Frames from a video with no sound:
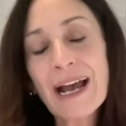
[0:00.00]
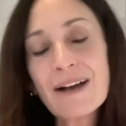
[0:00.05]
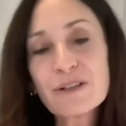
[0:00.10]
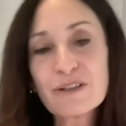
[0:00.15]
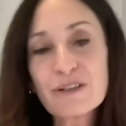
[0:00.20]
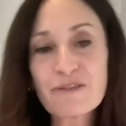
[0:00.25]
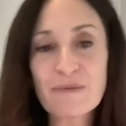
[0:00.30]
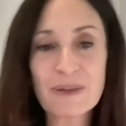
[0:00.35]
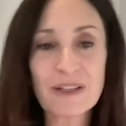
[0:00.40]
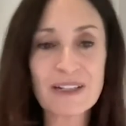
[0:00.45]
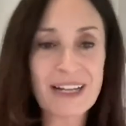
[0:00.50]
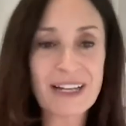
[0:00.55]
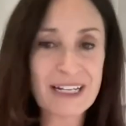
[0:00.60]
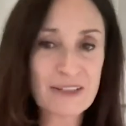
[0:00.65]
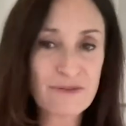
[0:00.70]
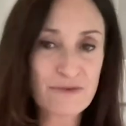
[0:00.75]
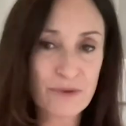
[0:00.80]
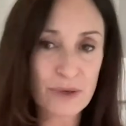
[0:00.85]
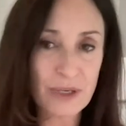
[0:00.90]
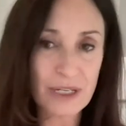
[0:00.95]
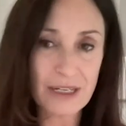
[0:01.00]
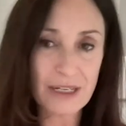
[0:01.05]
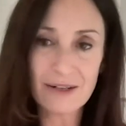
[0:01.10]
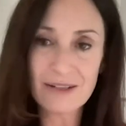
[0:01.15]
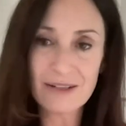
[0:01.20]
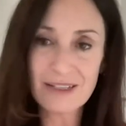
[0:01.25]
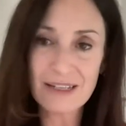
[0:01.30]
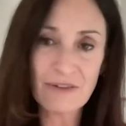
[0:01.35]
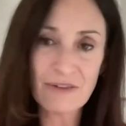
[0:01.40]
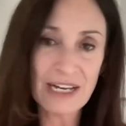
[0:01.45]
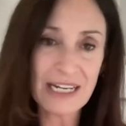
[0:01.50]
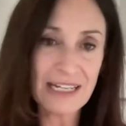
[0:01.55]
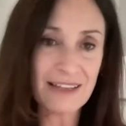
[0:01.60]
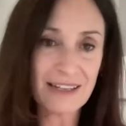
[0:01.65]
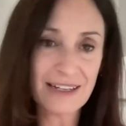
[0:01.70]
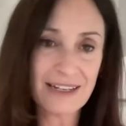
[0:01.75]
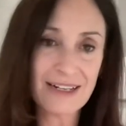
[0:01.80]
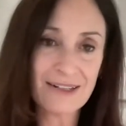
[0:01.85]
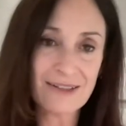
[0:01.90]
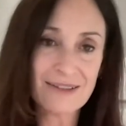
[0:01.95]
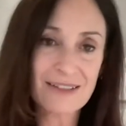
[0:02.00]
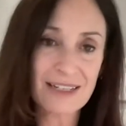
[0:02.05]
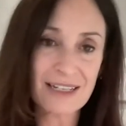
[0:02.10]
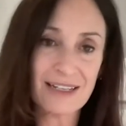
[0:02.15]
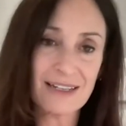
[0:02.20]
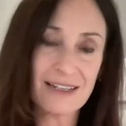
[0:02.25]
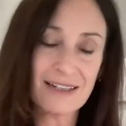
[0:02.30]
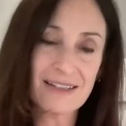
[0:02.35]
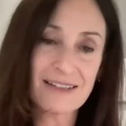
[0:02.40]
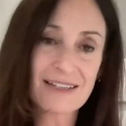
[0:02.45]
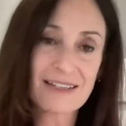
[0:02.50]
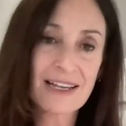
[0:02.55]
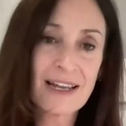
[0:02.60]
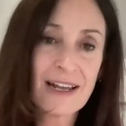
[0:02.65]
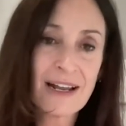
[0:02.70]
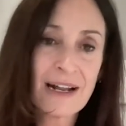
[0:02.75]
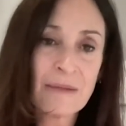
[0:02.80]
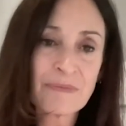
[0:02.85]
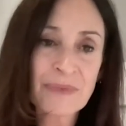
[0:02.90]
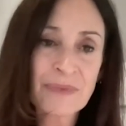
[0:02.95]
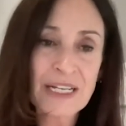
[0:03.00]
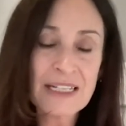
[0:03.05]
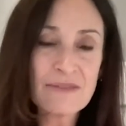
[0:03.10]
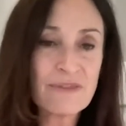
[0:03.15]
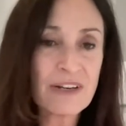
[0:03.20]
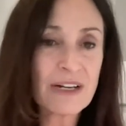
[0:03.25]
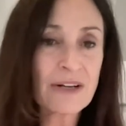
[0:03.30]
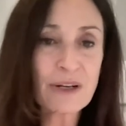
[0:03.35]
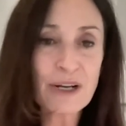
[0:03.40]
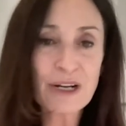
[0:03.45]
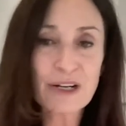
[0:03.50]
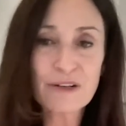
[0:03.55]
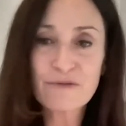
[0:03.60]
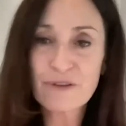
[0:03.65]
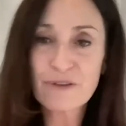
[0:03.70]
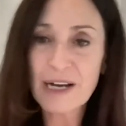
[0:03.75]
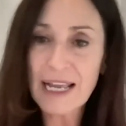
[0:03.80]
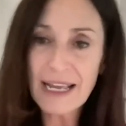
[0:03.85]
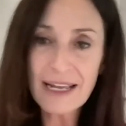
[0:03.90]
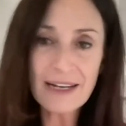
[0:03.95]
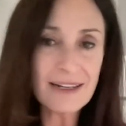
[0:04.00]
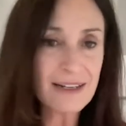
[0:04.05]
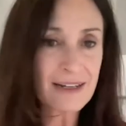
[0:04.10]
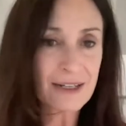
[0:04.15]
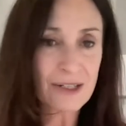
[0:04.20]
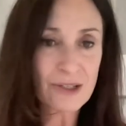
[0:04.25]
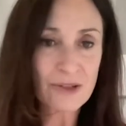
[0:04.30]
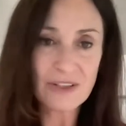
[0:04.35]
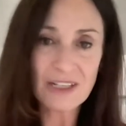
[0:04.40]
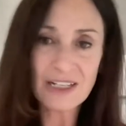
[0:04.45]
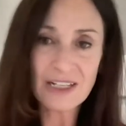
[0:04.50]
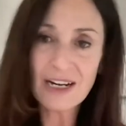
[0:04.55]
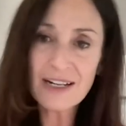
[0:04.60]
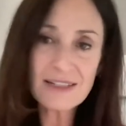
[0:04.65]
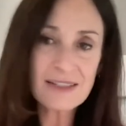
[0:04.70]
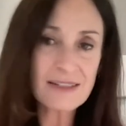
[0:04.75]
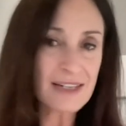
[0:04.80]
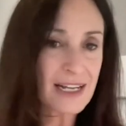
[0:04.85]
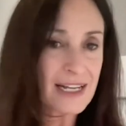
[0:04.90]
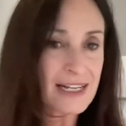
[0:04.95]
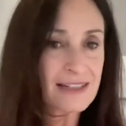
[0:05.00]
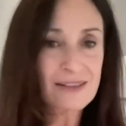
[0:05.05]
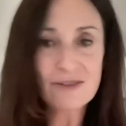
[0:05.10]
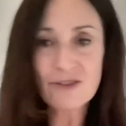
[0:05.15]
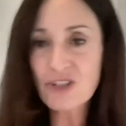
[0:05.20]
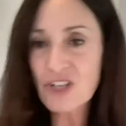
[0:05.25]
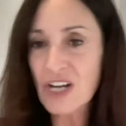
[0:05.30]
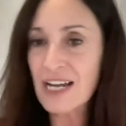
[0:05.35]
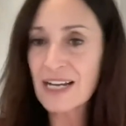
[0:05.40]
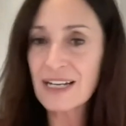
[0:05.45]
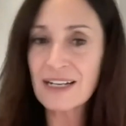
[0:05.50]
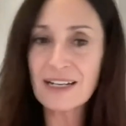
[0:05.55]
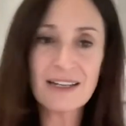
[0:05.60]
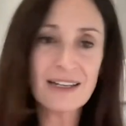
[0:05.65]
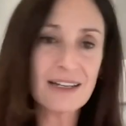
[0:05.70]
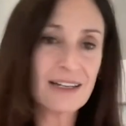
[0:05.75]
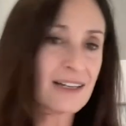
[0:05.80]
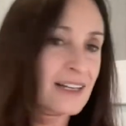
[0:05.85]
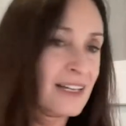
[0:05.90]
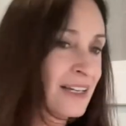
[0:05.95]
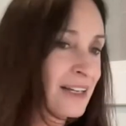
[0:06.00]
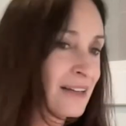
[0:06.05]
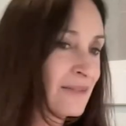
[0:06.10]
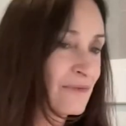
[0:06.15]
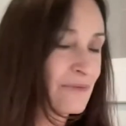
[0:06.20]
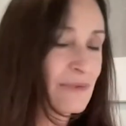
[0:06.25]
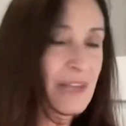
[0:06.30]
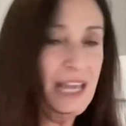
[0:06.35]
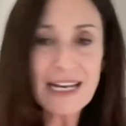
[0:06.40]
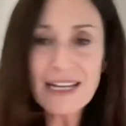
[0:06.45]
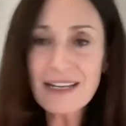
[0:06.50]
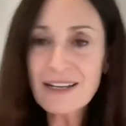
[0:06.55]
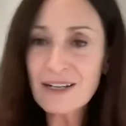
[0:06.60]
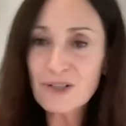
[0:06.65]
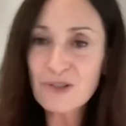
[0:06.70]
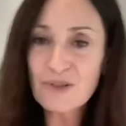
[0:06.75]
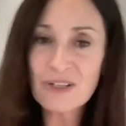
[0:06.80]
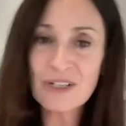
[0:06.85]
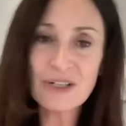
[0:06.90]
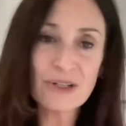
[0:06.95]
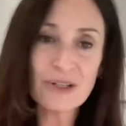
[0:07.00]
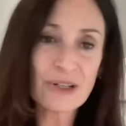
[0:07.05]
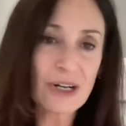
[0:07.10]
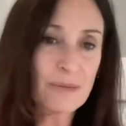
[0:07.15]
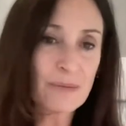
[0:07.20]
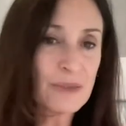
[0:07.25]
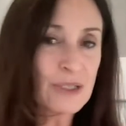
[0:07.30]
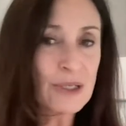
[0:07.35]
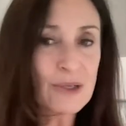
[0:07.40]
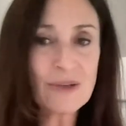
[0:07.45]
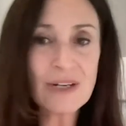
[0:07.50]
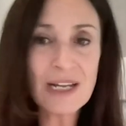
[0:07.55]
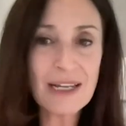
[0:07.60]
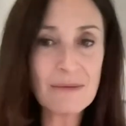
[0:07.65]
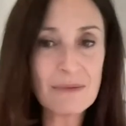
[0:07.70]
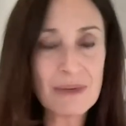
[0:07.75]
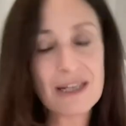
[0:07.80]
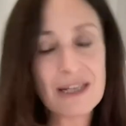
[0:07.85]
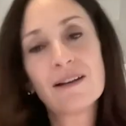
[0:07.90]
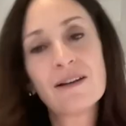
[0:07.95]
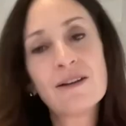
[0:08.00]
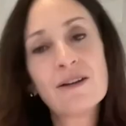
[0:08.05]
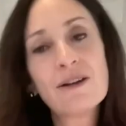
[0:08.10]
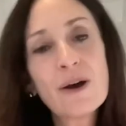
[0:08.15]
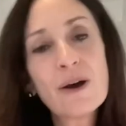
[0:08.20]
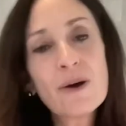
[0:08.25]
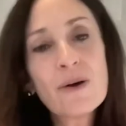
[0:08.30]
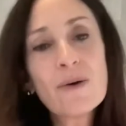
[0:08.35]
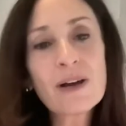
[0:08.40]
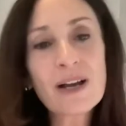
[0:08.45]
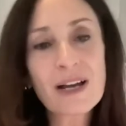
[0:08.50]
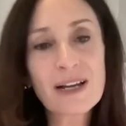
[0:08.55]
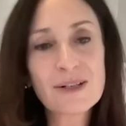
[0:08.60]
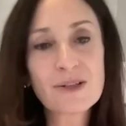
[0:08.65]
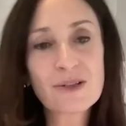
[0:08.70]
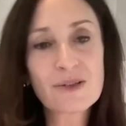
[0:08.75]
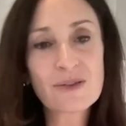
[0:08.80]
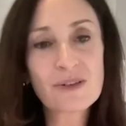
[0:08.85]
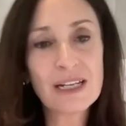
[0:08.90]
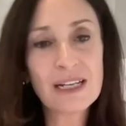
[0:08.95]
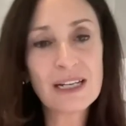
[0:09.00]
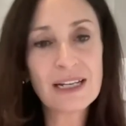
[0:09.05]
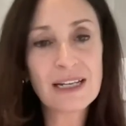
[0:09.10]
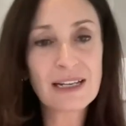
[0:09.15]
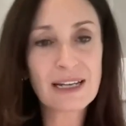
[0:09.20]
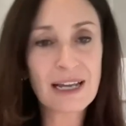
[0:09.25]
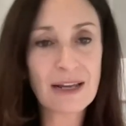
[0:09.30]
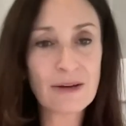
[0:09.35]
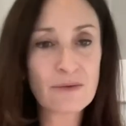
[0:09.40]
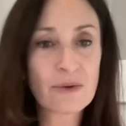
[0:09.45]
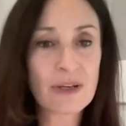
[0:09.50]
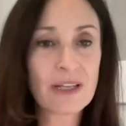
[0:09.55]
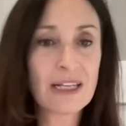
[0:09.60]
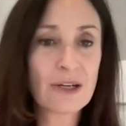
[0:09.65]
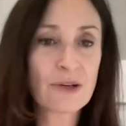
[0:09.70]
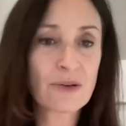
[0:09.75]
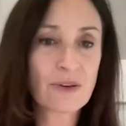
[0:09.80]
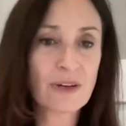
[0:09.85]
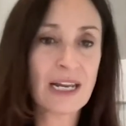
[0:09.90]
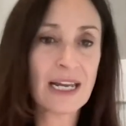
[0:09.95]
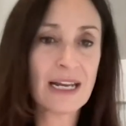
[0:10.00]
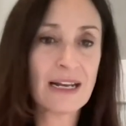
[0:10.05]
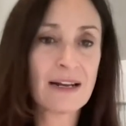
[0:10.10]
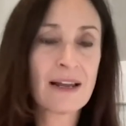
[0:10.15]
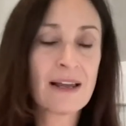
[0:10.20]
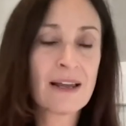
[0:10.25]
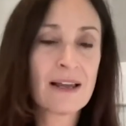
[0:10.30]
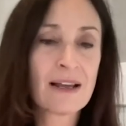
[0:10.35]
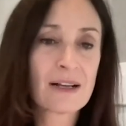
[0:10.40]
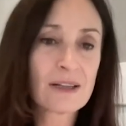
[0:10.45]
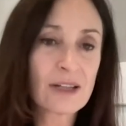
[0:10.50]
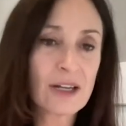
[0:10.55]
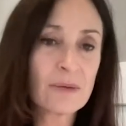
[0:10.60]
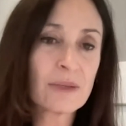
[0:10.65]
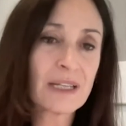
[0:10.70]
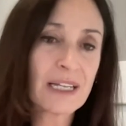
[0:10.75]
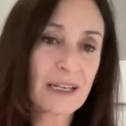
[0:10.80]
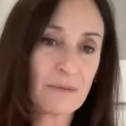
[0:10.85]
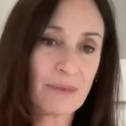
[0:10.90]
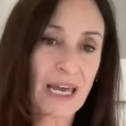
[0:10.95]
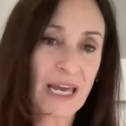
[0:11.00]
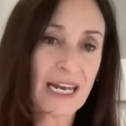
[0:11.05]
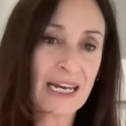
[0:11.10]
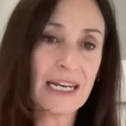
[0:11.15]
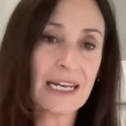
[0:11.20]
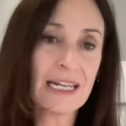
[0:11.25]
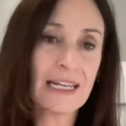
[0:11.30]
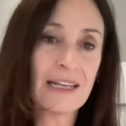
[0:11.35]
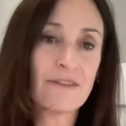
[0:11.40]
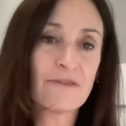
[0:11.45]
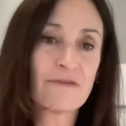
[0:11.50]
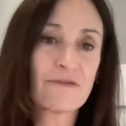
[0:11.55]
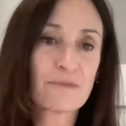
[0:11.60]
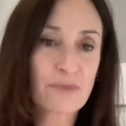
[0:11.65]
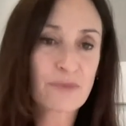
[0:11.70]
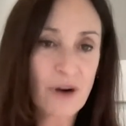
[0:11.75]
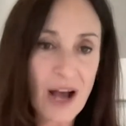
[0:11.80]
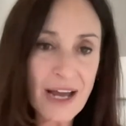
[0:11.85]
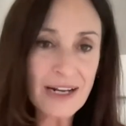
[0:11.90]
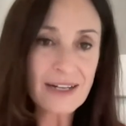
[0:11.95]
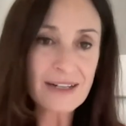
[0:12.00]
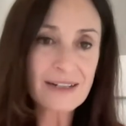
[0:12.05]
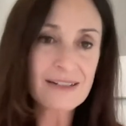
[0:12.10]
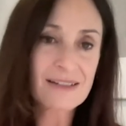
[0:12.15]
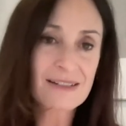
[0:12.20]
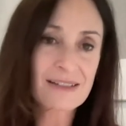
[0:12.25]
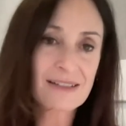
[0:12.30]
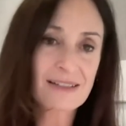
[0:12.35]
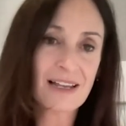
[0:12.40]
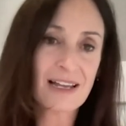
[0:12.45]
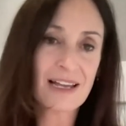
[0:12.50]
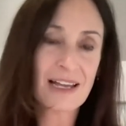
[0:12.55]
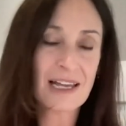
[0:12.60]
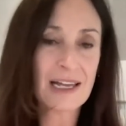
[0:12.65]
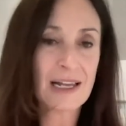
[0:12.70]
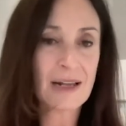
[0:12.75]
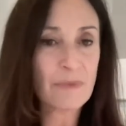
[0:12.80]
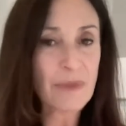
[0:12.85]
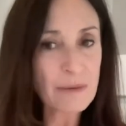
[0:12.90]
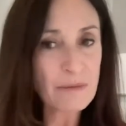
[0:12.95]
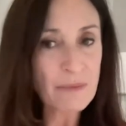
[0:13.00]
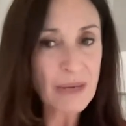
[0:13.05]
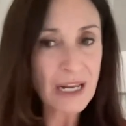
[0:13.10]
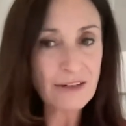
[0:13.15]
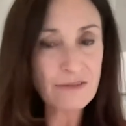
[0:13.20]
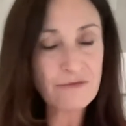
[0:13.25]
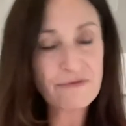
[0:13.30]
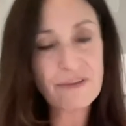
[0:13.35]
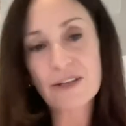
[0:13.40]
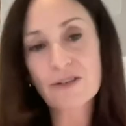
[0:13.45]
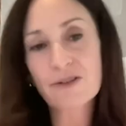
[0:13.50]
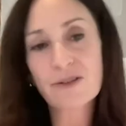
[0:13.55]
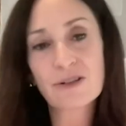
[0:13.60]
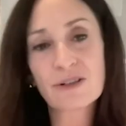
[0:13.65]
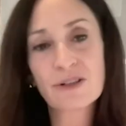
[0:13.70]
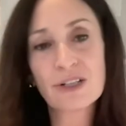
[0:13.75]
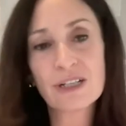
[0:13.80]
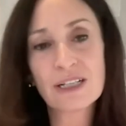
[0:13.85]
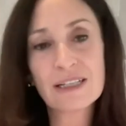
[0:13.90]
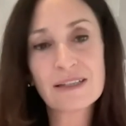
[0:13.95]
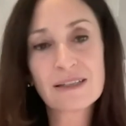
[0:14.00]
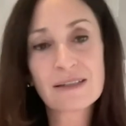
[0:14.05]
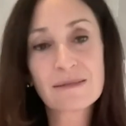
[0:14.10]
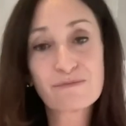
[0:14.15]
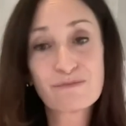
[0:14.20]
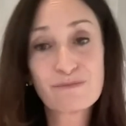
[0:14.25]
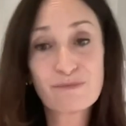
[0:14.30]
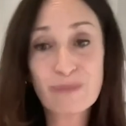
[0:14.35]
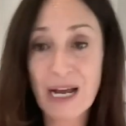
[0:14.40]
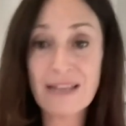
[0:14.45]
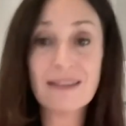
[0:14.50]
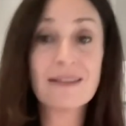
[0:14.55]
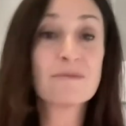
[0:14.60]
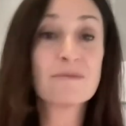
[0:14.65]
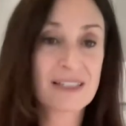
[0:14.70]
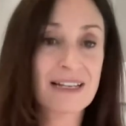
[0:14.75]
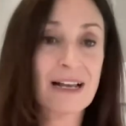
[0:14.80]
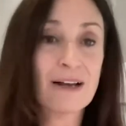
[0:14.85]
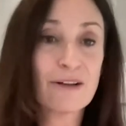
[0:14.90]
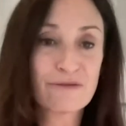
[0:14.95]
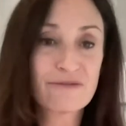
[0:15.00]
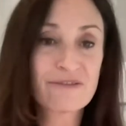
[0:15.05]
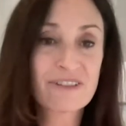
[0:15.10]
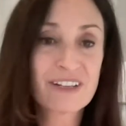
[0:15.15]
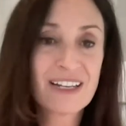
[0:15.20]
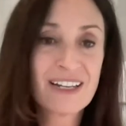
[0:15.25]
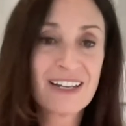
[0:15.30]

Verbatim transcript: have learned from the last forty years, if anything else, is it's very hard for any country, the United States, China, any country in Europe, you name it. No country can really create globally competitive products um, and manufactured goods by themselves.